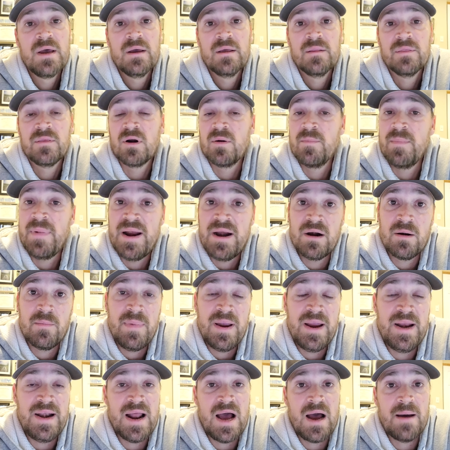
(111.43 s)
There may or
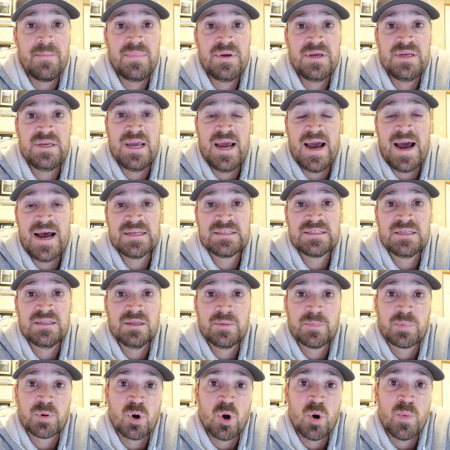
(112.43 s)
may not be gas in
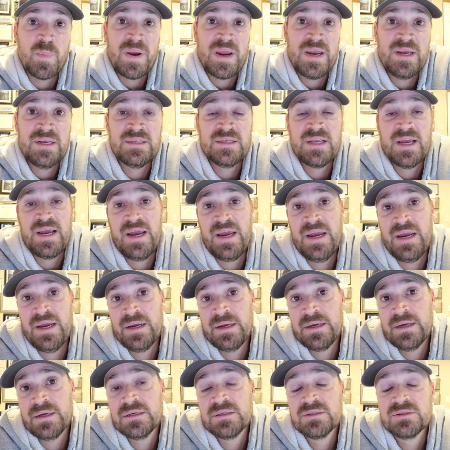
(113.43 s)
the propane
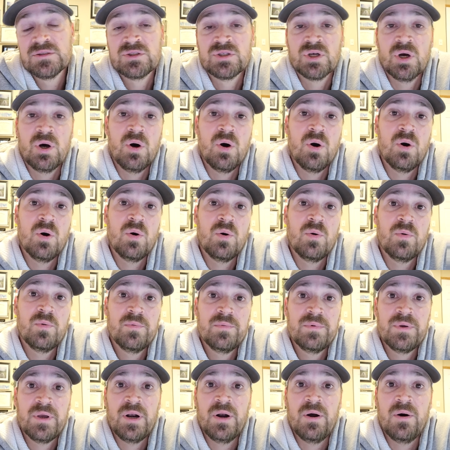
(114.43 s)
tank, so,
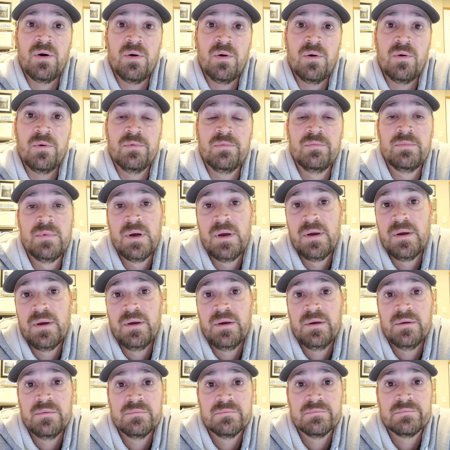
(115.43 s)

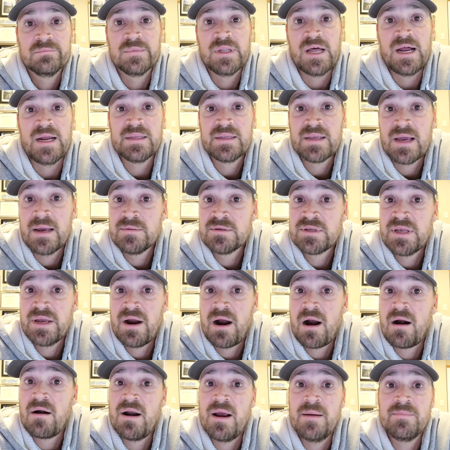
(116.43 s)
a lot of times they
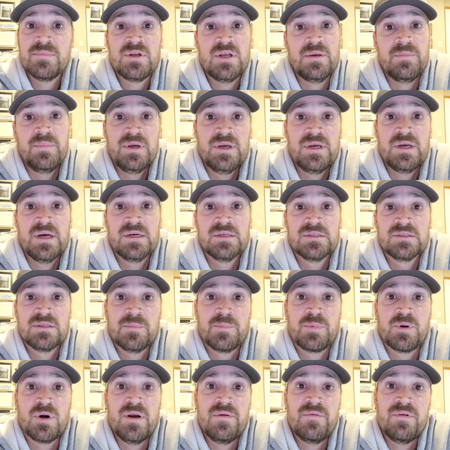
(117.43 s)
are empty because the
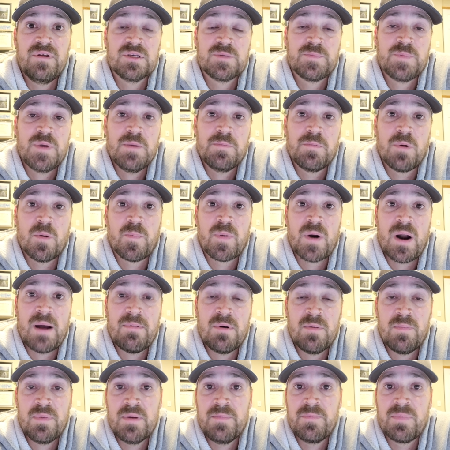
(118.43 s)
previous people
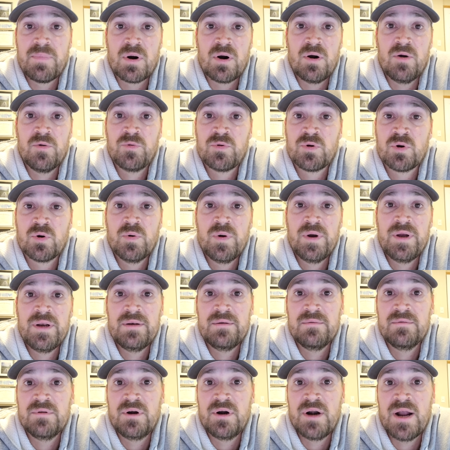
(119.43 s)
probably burned through
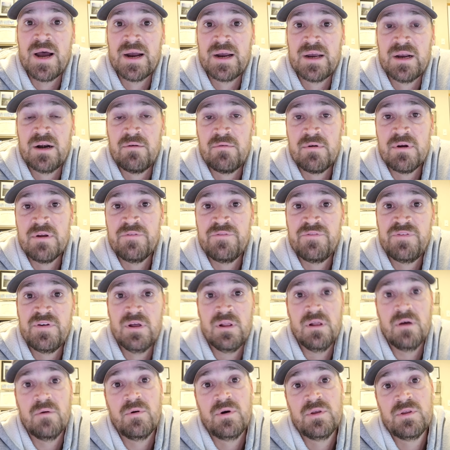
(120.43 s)
it, and they're not going to
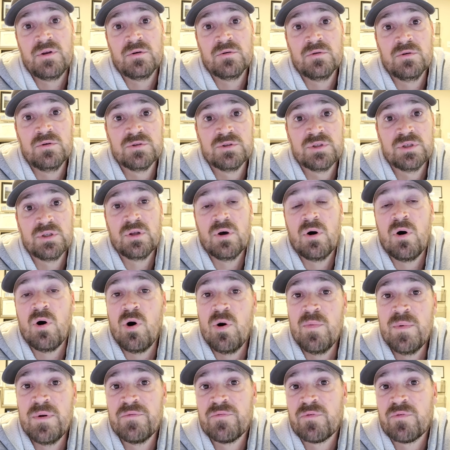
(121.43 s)
refill it when they're losing the home in